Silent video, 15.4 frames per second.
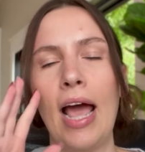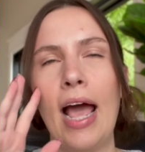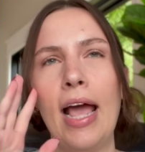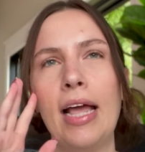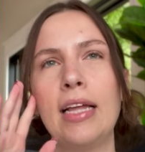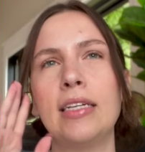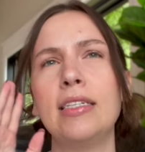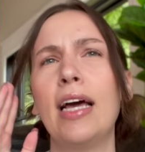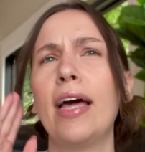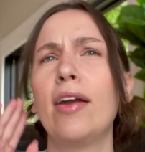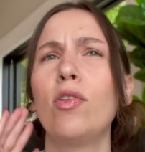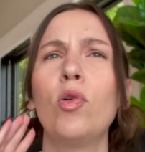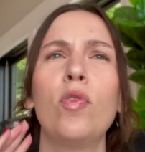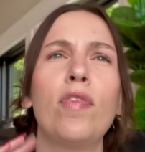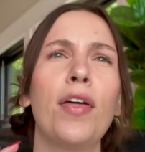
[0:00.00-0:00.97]
And I don't
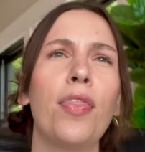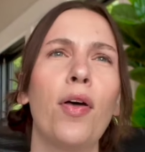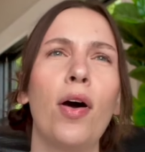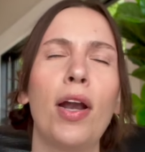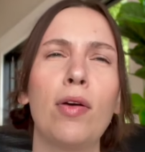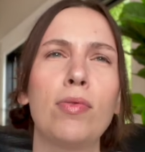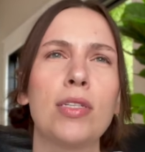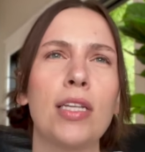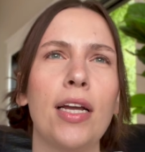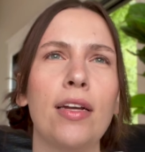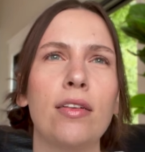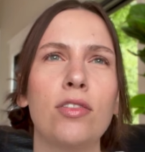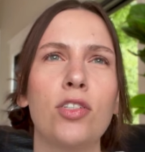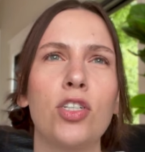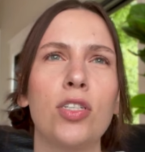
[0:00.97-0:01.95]
know if I thought I was
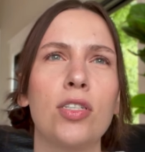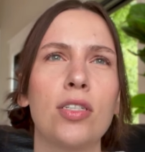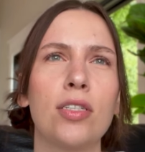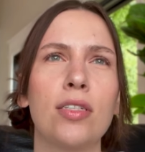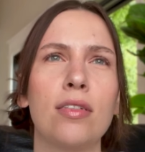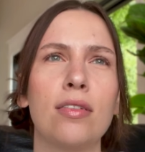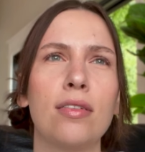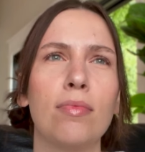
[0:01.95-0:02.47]
like just